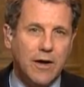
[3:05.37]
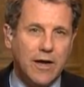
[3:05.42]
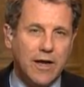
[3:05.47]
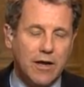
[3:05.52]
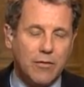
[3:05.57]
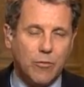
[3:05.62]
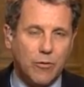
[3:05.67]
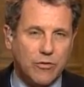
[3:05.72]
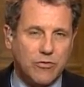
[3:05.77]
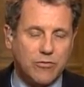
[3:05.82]

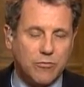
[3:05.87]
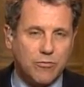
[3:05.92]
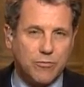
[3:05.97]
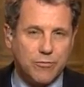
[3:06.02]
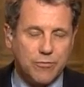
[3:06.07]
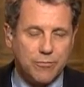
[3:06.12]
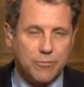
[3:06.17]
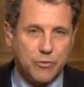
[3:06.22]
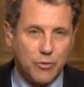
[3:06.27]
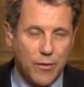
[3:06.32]
And we're
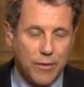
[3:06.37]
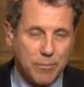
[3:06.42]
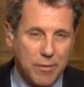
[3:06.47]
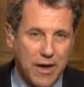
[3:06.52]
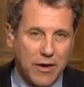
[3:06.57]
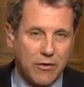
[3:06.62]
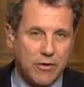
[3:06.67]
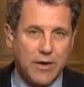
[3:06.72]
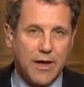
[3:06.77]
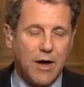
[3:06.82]
doing
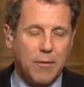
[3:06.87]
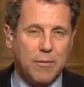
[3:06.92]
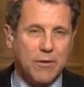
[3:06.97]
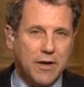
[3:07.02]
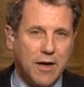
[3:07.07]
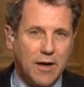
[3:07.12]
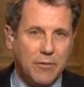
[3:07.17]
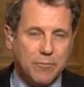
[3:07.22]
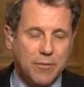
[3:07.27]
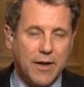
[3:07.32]
better now, but
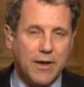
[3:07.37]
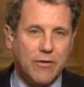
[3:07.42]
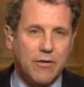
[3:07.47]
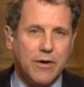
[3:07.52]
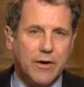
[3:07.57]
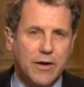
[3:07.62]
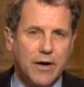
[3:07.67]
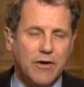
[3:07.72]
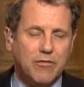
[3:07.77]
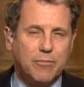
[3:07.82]
not
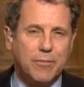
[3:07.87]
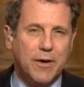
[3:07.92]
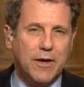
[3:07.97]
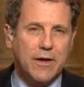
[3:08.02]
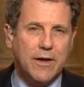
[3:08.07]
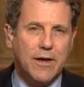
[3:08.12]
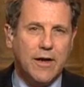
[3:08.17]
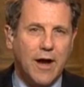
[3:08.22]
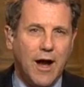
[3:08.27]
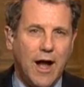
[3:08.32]
better enough.
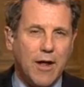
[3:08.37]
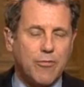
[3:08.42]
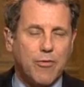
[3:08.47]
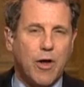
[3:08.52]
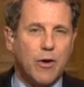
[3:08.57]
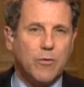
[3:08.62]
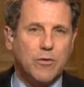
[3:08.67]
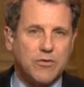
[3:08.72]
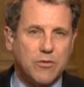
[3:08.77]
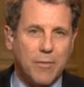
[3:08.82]
But I
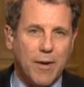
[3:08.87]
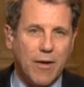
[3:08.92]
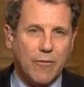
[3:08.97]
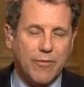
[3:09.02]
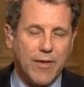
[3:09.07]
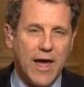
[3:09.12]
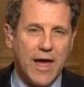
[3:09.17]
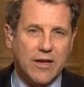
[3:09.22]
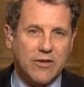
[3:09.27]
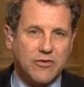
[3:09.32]
thought it was
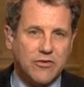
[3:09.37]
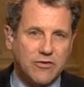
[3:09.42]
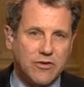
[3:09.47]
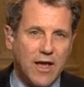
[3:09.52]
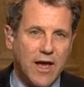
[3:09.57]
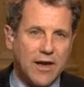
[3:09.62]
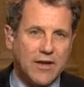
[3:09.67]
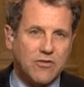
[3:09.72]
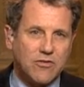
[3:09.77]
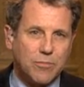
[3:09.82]
about that.
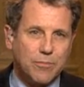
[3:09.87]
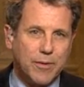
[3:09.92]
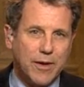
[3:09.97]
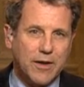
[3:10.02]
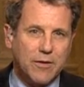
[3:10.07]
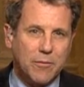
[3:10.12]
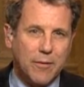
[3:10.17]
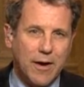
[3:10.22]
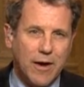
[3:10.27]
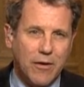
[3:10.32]
Instead, it's
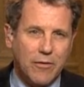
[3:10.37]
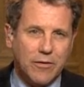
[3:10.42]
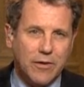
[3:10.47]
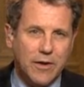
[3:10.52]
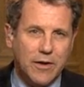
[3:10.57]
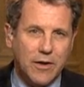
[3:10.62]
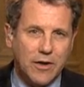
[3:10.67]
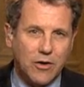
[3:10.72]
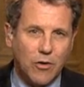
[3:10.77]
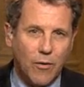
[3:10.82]
been about
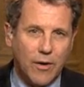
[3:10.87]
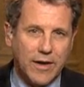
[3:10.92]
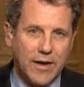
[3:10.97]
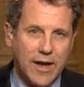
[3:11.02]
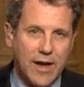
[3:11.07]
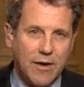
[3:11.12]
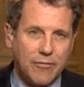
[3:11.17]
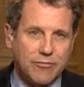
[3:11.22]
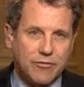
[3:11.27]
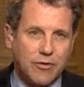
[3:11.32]

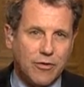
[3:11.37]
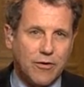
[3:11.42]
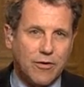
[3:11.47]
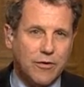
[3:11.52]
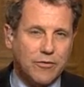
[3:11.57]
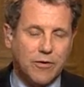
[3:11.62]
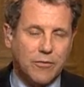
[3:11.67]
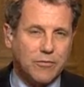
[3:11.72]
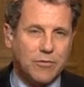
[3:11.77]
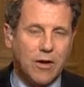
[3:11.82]
going after
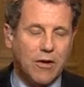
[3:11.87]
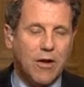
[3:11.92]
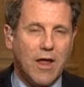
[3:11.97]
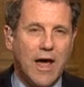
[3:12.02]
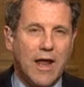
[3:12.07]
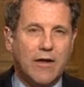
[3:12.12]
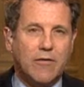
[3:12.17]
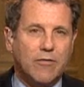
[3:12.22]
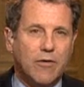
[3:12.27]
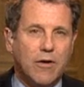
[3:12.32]
a
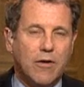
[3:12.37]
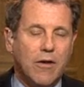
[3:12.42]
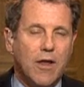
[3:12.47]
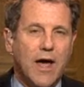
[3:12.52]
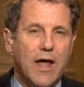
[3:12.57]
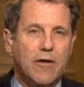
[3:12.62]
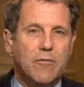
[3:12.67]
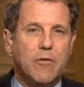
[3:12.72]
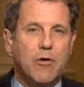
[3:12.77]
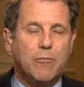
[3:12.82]
lot
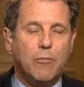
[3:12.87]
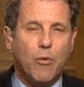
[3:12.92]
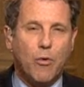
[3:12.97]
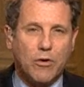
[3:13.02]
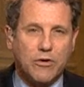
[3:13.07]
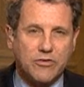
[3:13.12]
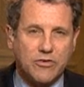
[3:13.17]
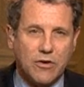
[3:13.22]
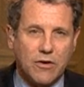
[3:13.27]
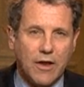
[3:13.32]
of
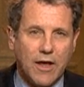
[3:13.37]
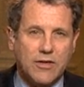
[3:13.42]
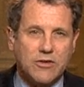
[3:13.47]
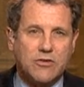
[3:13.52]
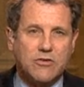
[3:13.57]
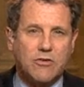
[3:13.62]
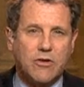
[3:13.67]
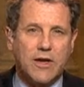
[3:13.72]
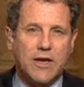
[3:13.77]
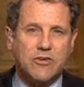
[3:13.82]
abortion
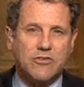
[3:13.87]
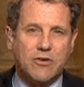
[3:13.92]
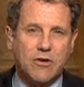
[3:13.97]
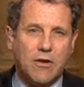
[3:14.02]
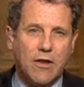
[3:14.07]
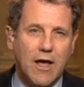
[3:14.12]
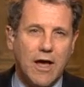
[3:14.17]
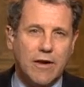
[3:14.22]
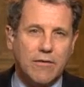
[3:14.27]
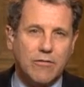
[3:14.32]
legislation,
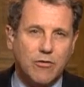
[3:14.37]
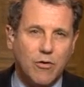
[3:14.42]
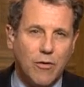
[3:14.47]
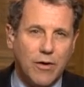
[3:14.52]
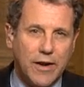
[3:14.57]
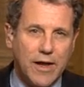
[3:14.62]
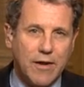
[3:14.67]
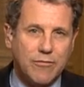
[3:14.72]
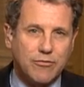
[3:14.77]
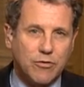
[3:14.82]
a lot of
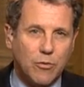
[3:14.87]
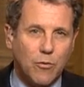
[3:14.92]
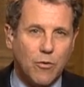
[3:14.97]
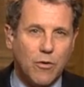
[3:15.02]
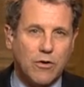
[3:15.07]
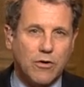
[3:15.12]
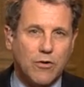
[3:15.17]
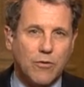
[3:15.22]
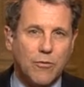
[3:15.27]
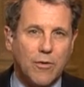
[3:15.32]
going after
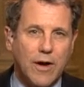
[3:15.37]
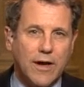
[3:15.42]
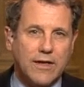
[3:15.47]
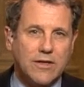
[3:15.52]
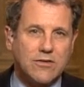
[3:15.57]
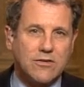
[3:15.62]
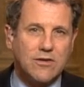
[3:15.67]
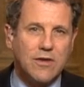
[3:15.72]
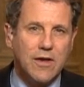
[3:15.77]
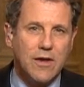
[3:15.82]
worker
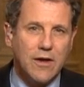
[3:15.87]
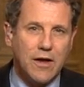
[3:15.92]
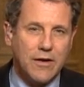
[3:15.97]
rights.